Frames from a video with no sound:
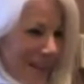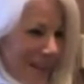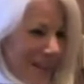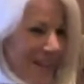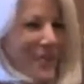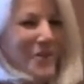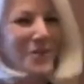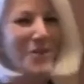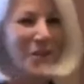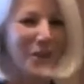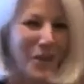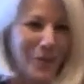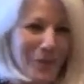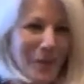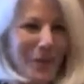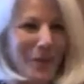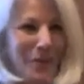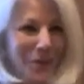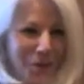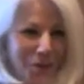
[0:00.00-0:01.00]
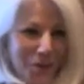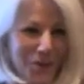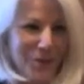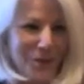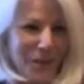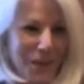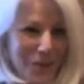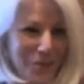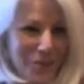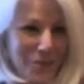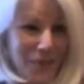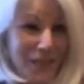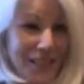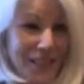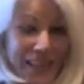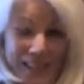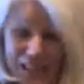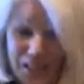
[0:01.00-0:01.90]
These are going to be the good old days one day.